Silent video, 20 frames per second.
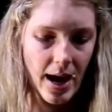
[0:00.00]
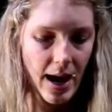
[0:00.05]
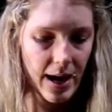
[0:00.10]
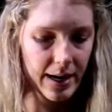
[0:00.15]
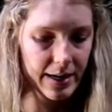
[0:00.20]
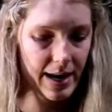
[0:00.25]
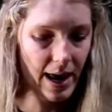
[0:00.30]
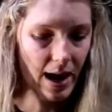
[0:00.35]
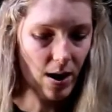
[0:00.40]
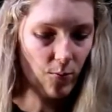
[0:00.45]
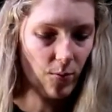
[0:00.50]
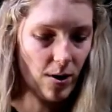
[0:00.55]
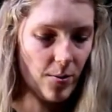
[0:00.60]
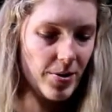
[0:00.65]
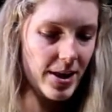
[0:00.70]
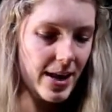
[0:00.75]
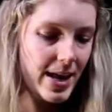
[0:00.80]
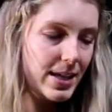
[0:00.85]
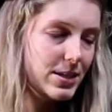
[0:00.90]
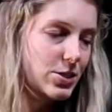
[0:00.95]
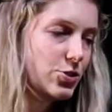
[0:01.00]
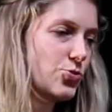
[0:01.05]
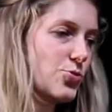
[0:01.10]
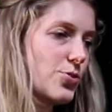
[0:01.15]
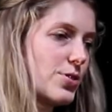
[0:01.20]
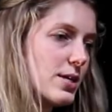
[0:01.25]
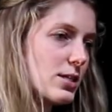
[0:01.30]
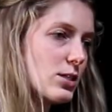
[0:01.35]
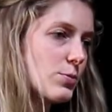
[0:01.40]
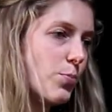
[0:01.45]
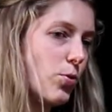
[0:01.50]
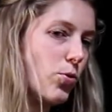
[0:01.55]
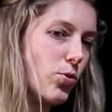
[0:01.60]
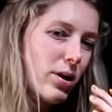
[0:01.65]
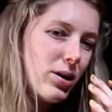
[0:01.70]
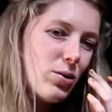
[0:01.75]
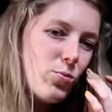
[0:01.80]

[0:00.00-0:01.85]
Now, when we get to this point,